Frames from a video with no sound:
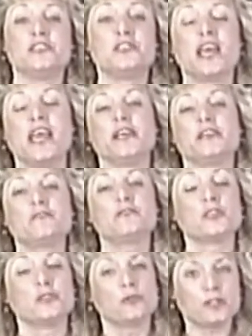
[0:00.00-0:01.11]
is native
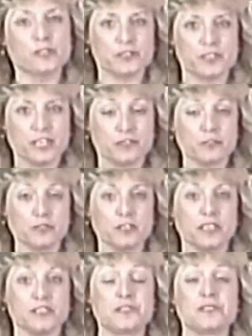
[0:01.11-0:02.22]
to North, Central,
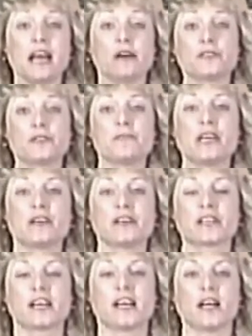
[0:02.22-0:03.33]
and South
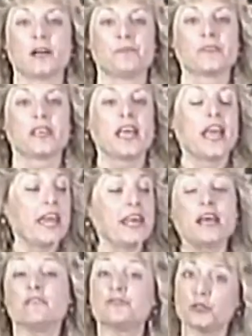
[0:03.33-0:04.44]
America. And
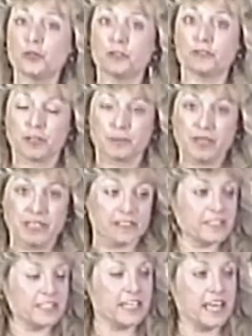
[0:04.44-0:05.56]
I have two of them
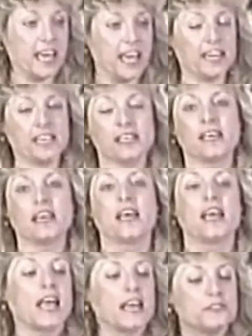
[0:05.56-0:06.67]
here today.
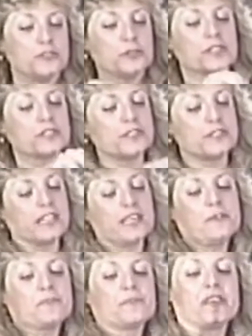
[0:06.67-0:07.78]
As you can
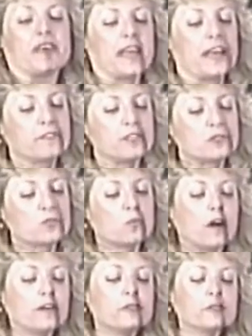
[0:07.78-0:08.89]
see, they have these
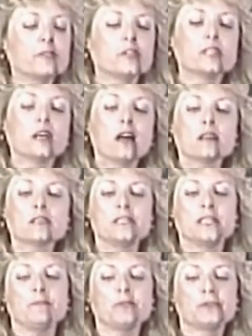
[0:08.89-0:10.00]
wonderful, long,
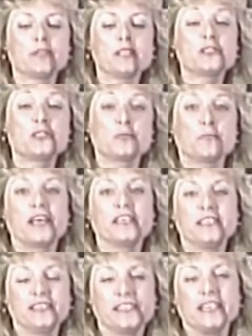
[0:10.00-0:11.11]
deep green,
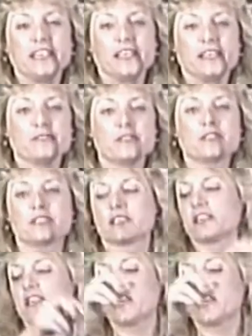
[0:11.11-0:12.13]
spiky leaves.